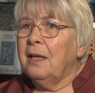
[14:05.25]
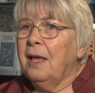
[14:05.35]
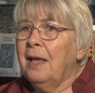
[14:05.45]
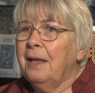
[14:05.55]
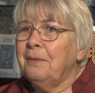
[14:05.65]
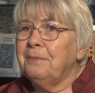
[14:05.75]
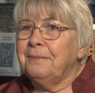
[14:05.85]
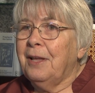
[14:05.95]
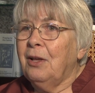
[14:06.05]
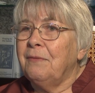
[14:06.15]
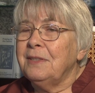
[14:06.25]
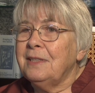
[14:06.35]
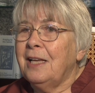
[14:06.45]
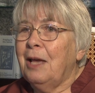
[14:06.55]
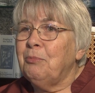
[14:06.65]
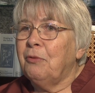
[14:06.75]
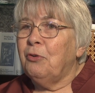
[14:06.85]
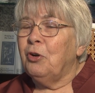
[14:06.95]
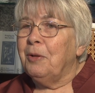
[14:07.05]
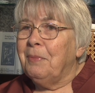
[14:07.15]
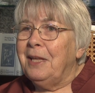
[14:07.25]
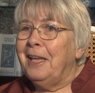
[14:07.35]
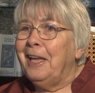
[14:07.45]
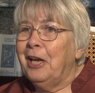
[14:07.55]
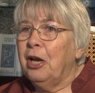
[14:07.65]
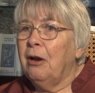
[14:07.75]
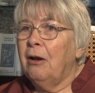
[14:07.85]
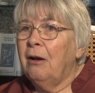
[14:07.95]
I often say I prefer to be here.